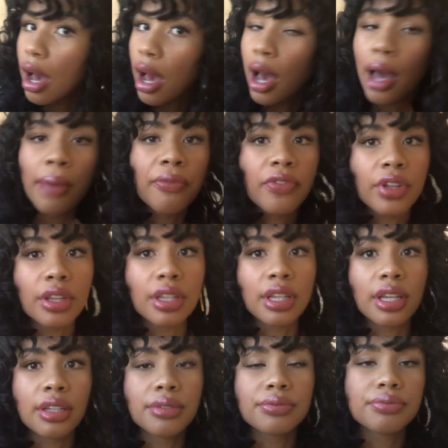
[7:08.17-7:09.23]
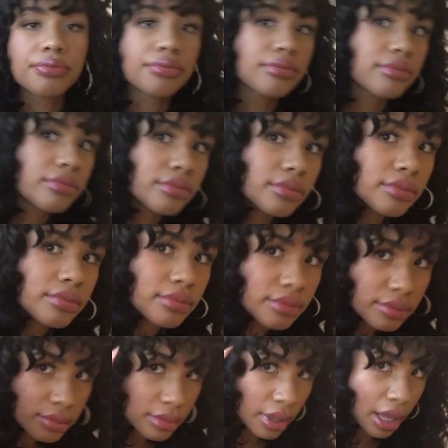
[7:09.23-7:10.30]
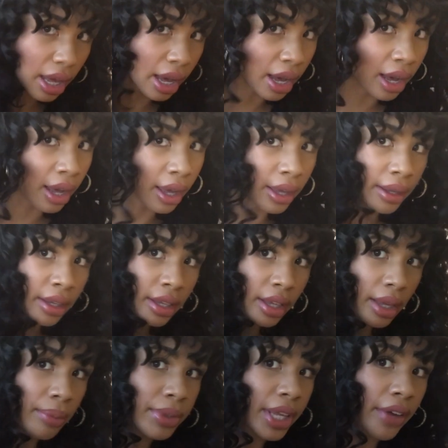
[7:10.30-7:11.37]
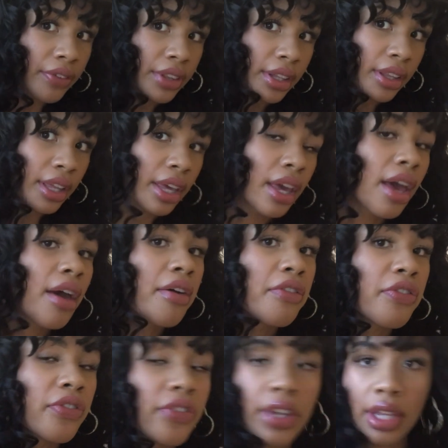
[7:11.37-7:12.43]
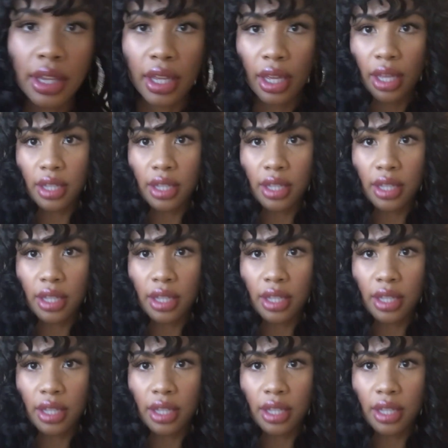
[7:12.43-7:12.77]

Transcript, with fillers: I'm feeling it. I am definitely feeling